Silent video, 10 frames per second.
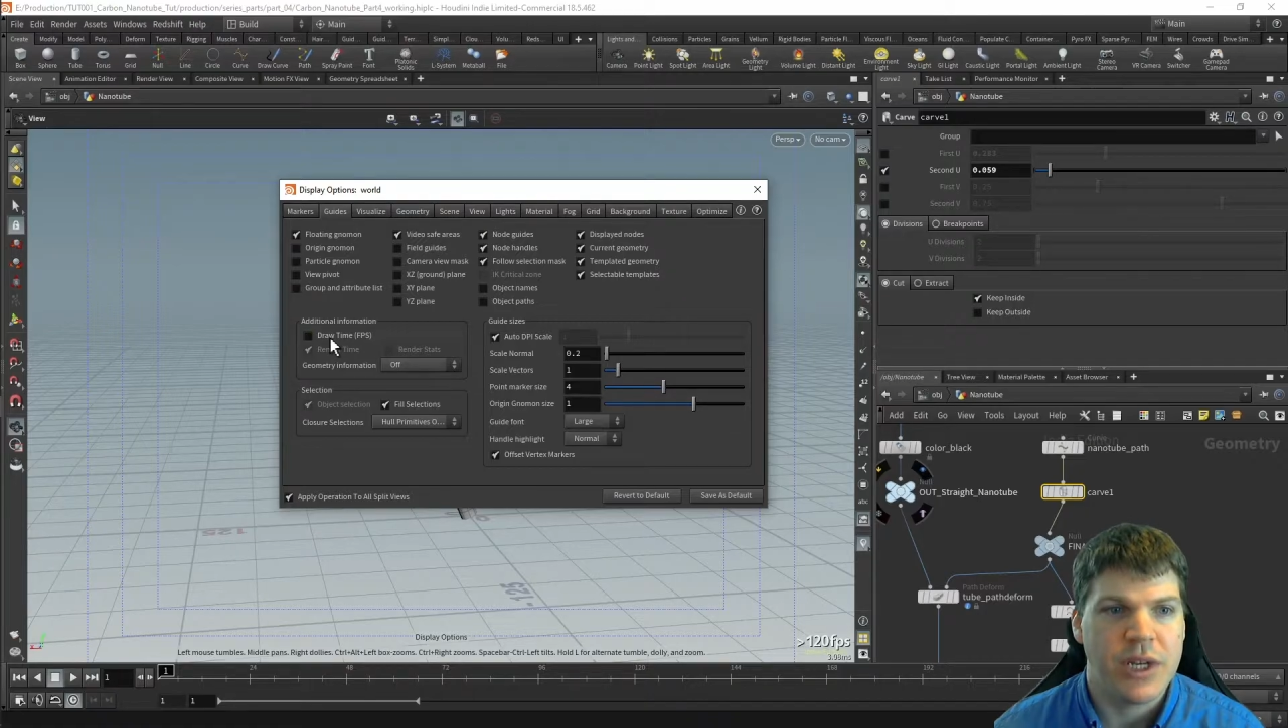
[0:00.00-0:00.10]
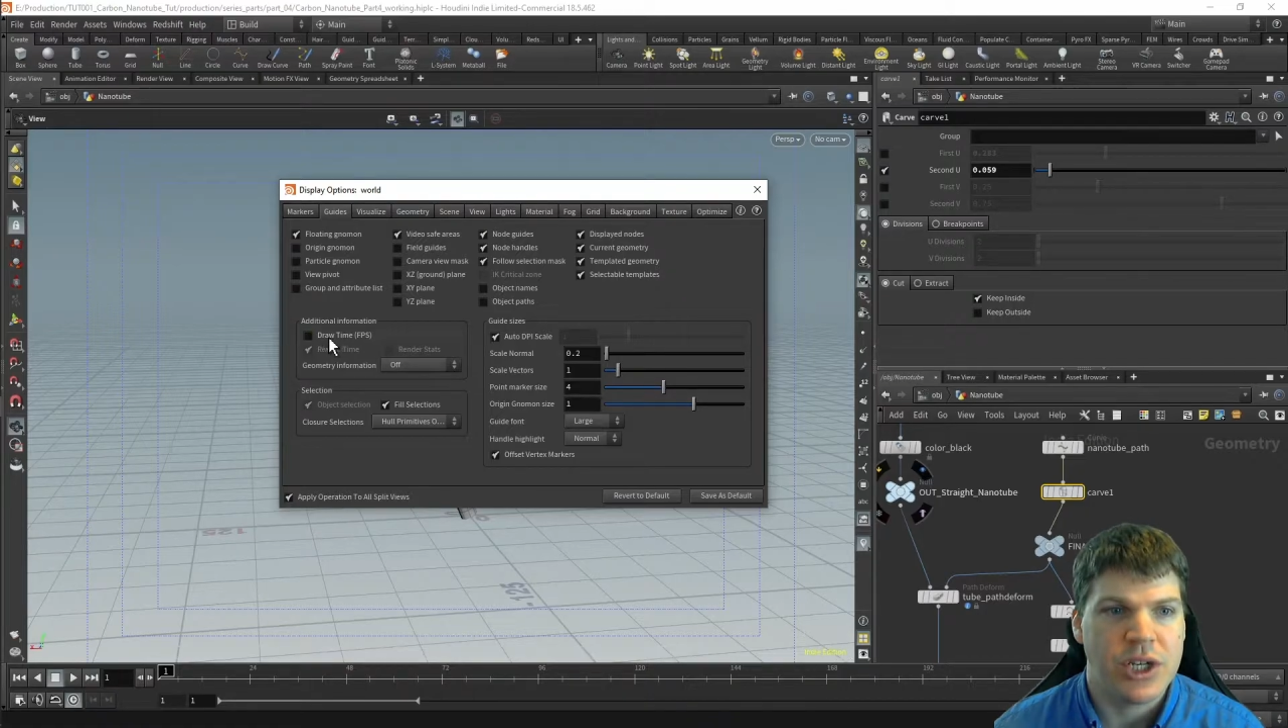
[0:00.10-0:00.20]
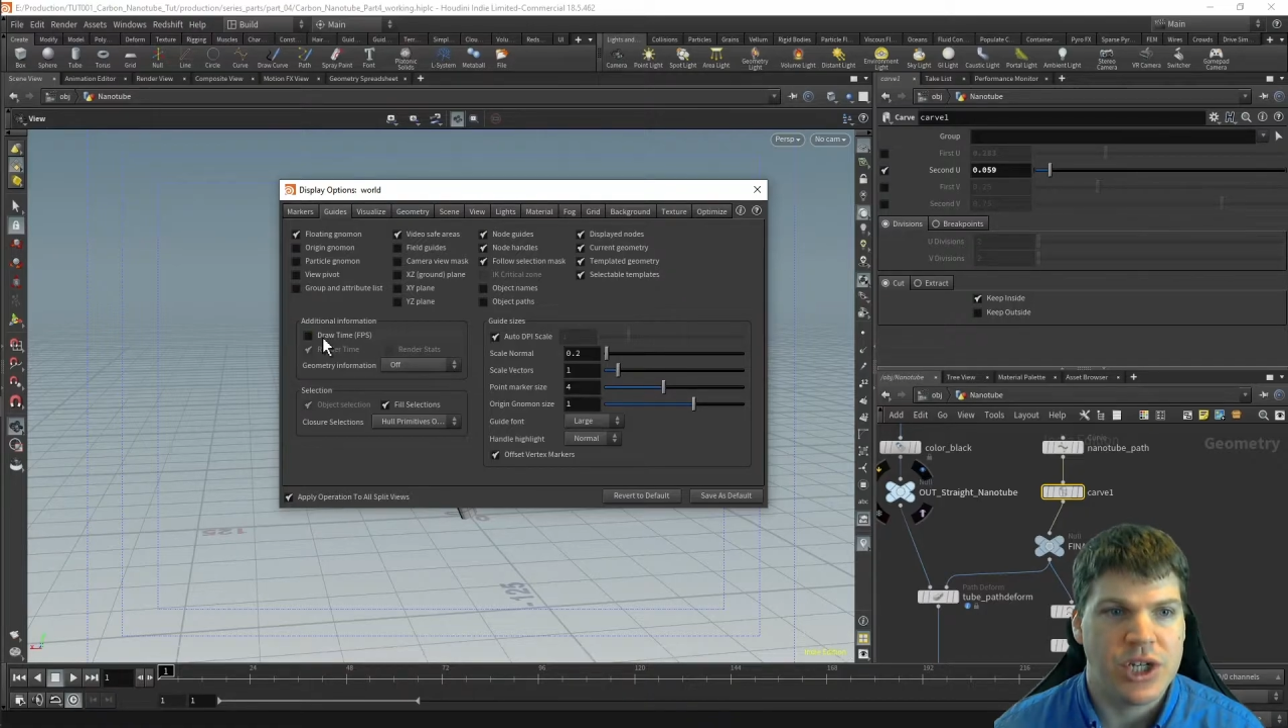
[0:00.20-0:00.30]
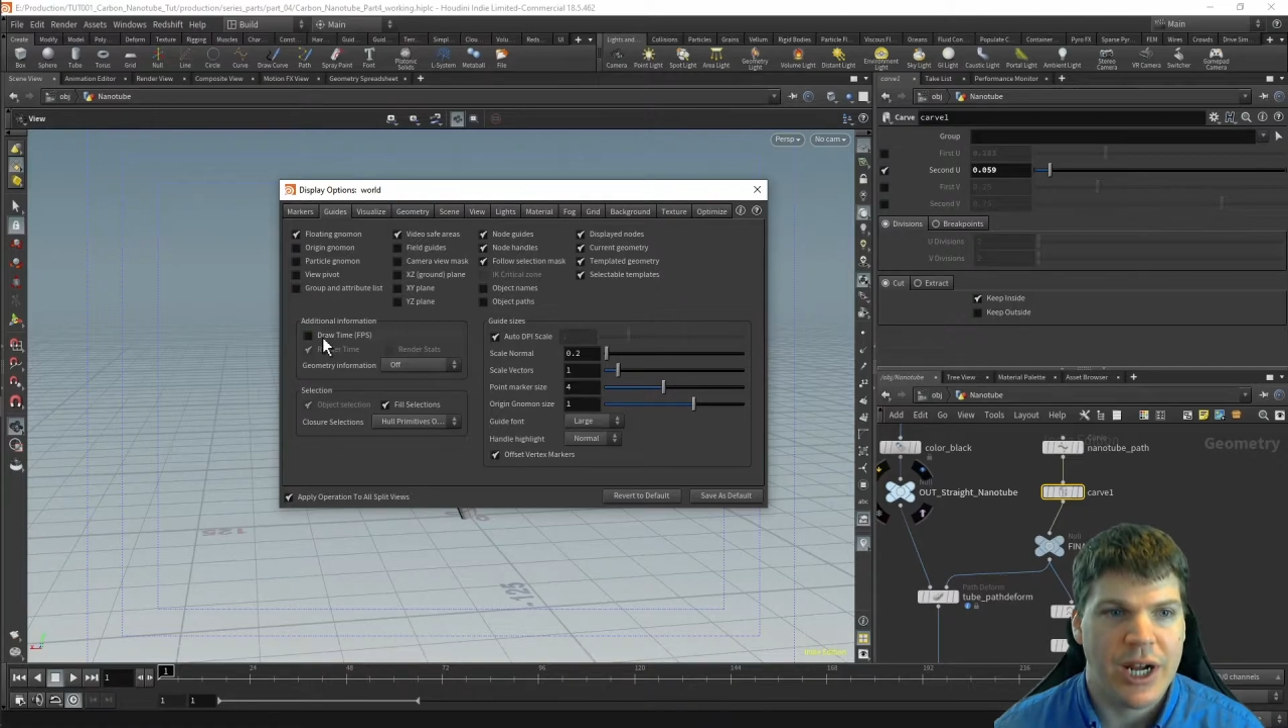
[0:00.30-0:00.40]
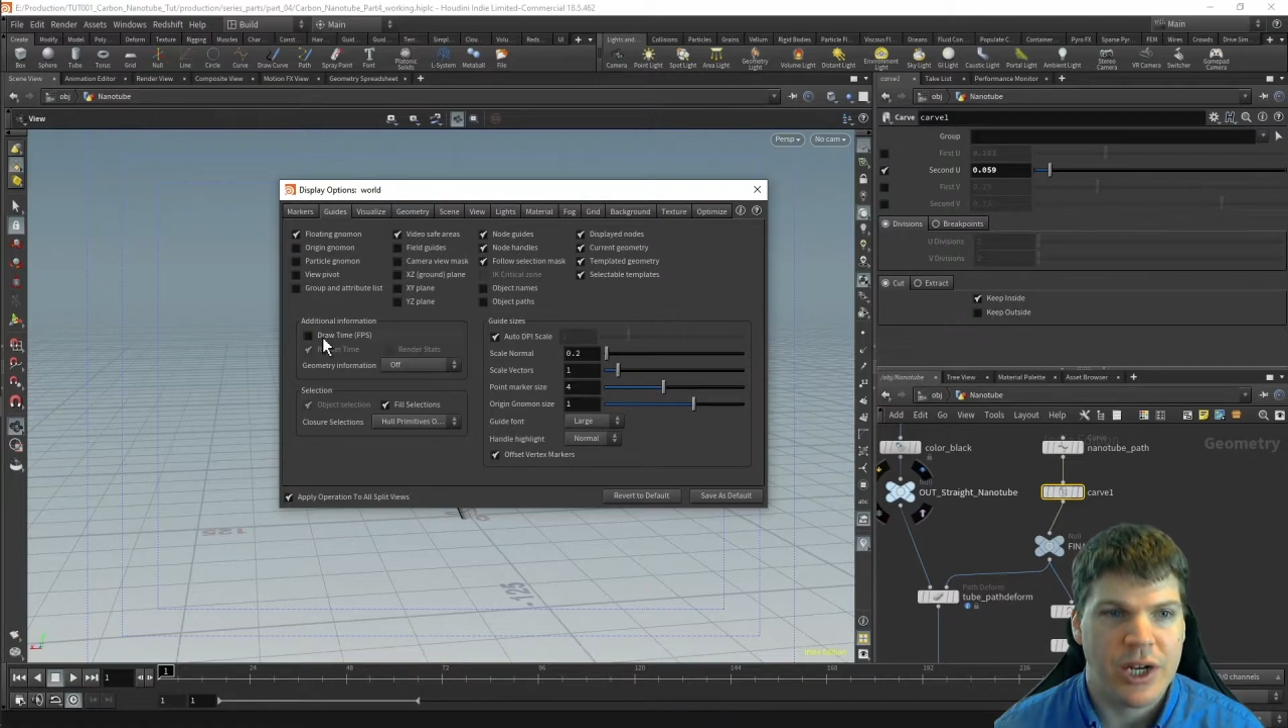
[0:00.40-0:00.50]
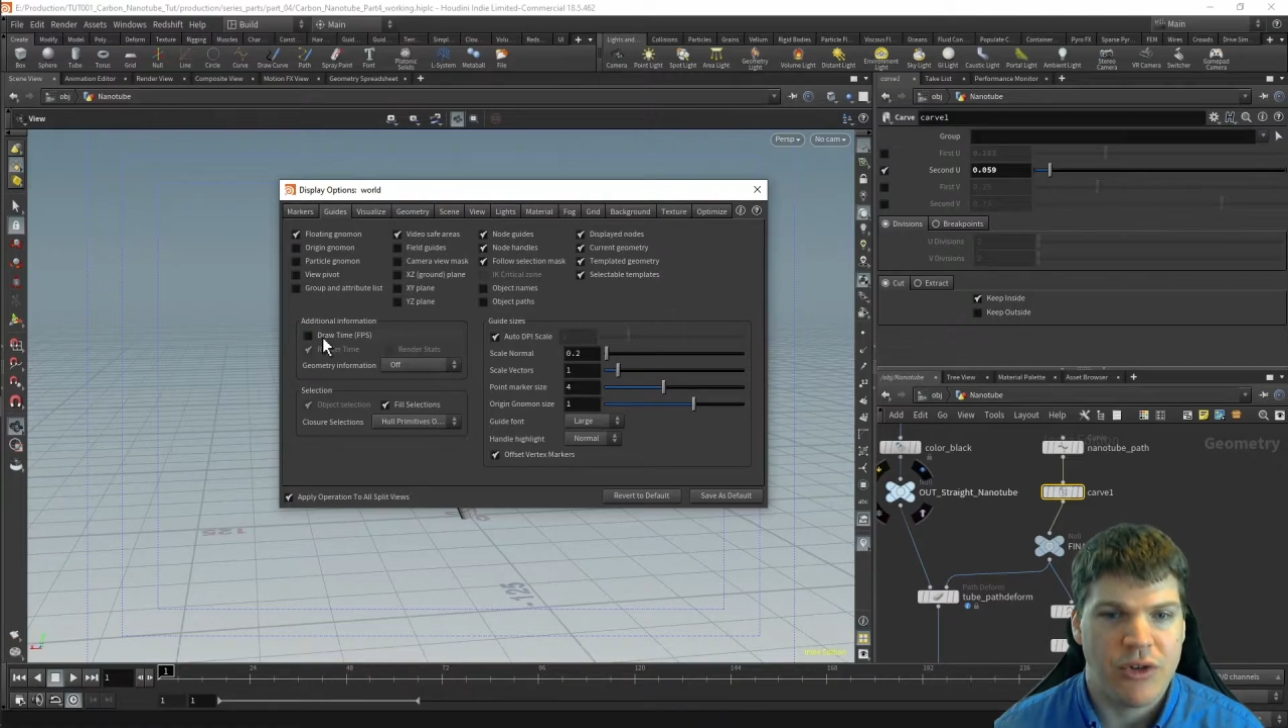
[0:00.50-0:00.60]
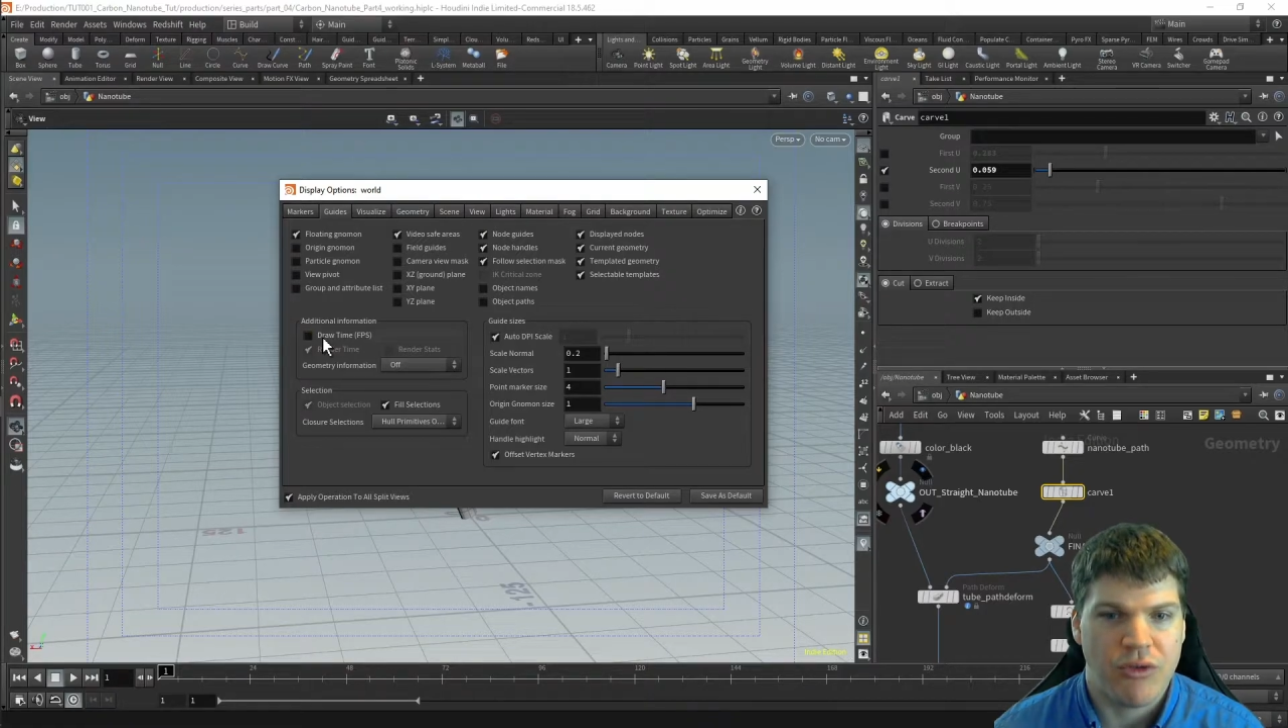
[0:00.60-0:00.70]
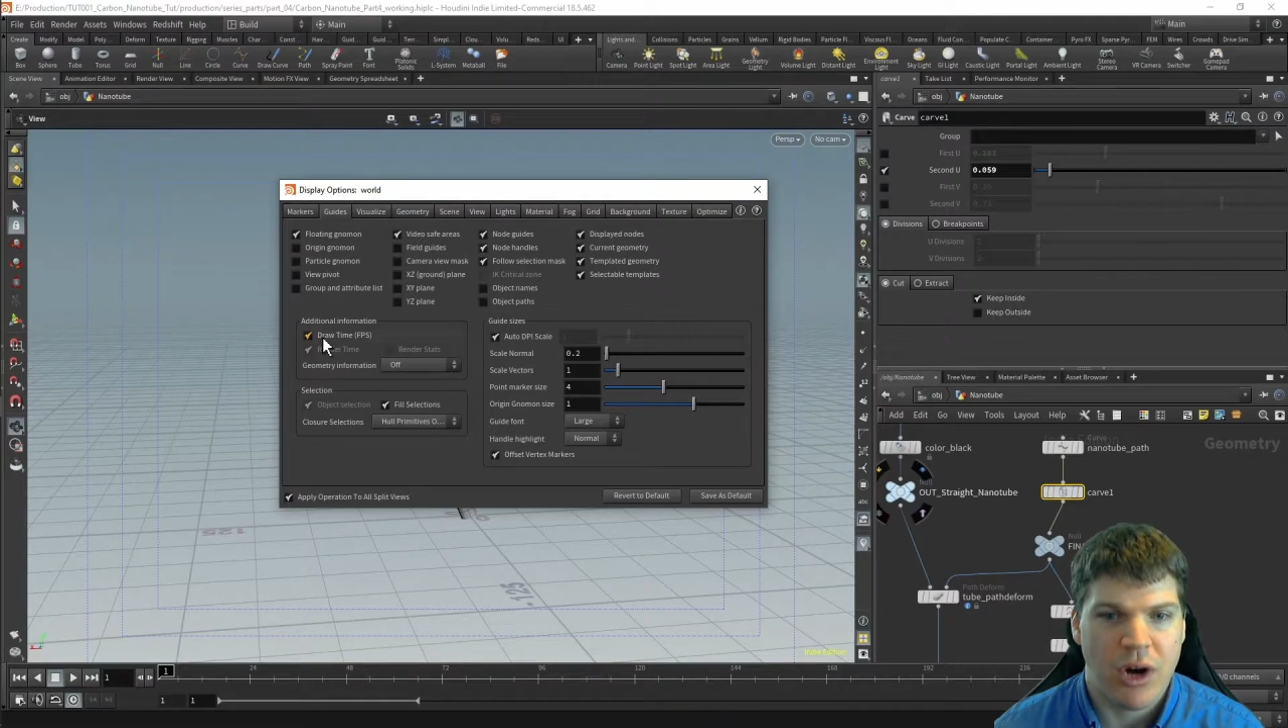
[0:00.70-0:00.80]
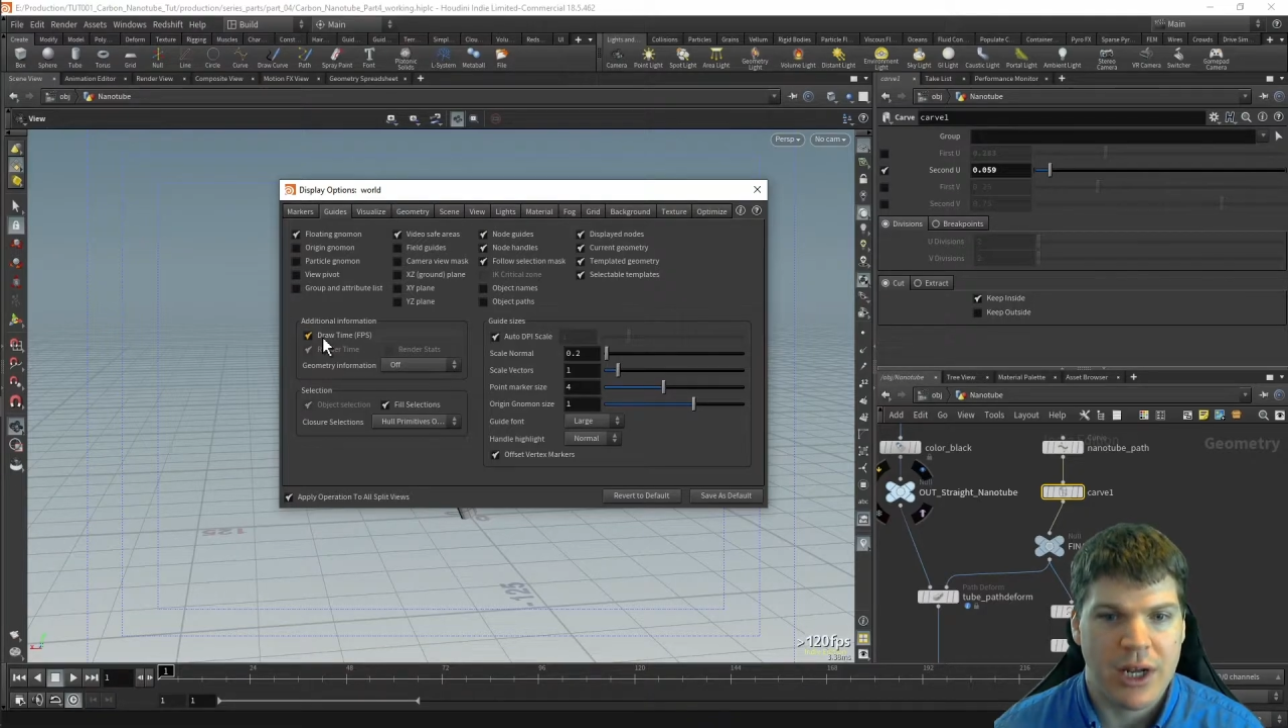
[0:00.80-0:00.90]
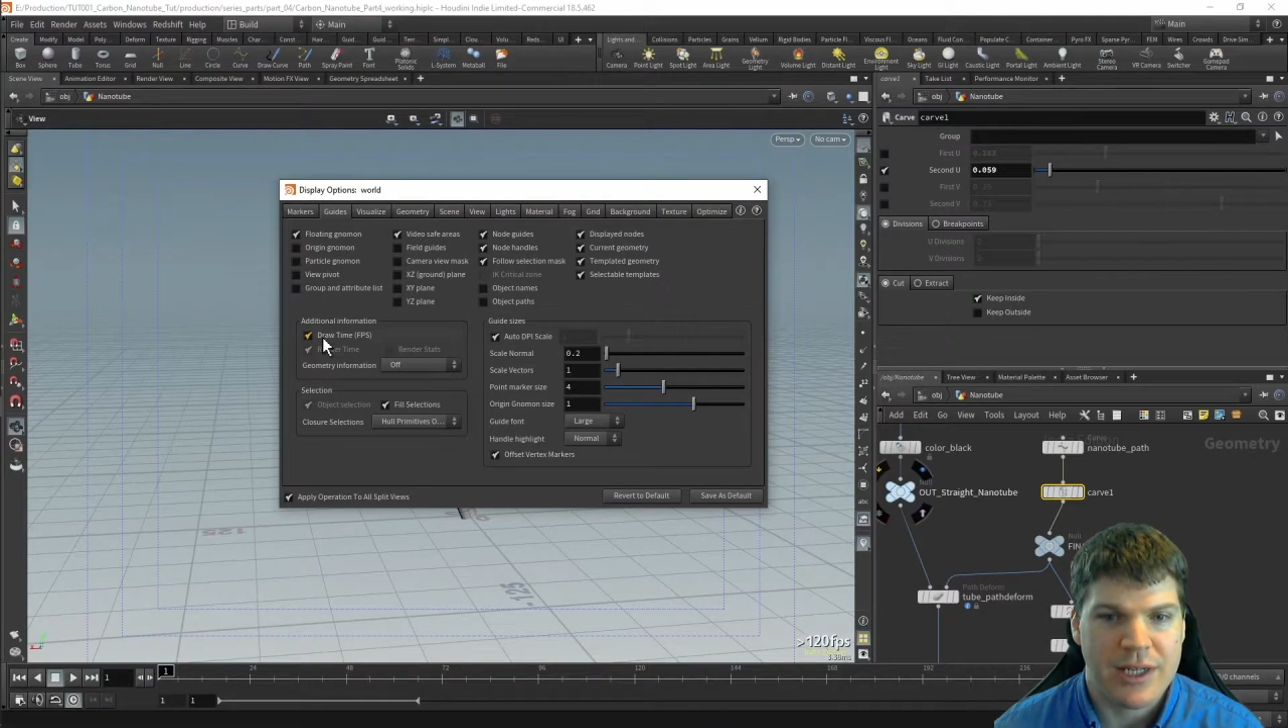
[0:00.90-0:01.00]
we can check draw